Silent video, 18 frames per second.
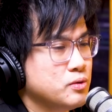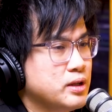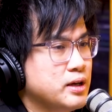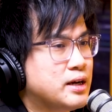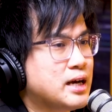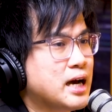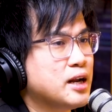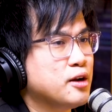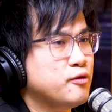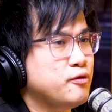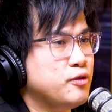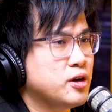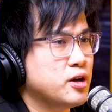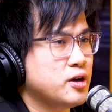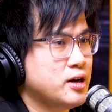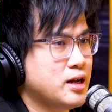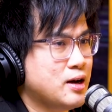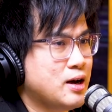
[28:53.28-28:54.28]
they kind of figure
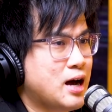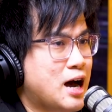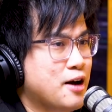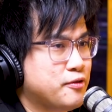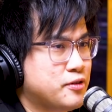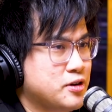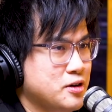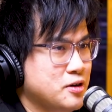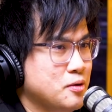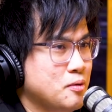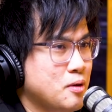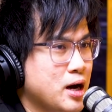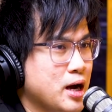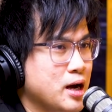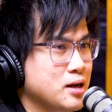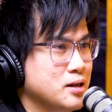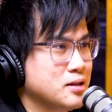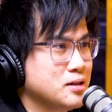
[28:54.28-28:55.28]
it out after a
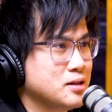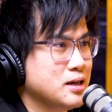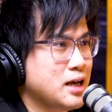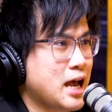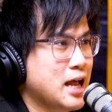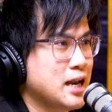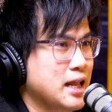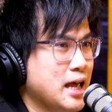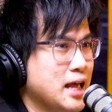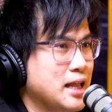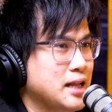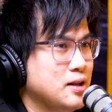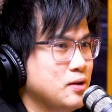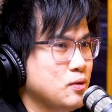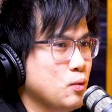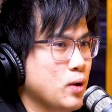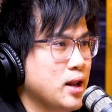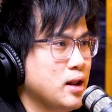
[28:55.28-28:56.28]
while. And
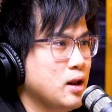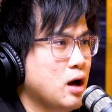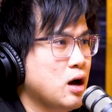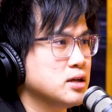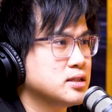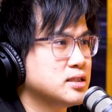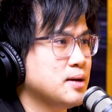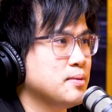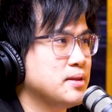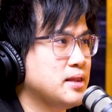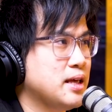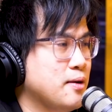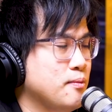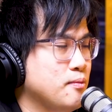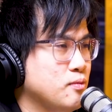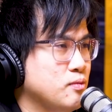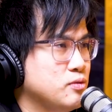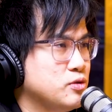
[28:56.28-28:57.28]
then when some of
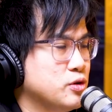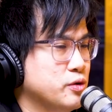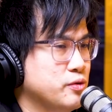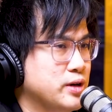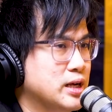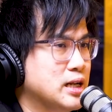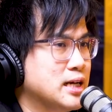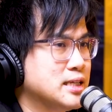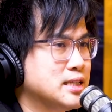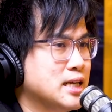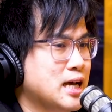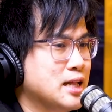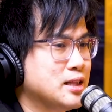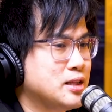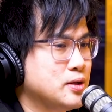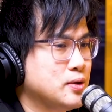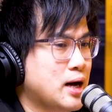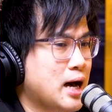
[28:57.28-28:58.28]
them don't realize it
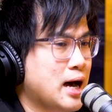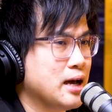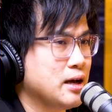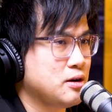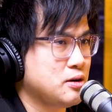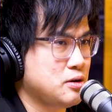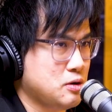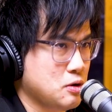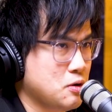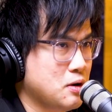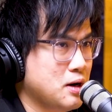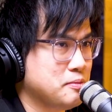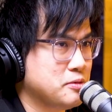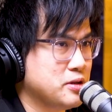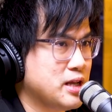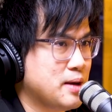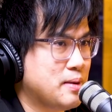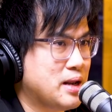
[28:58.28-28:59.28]
until I go up to
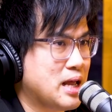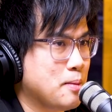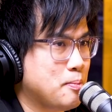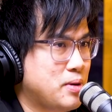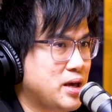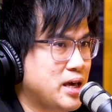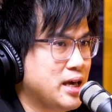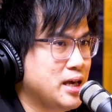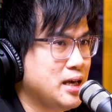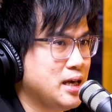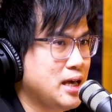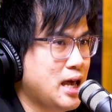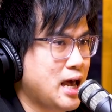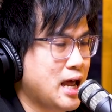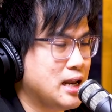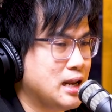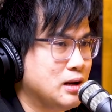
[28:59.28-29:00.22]
them and I pay, and they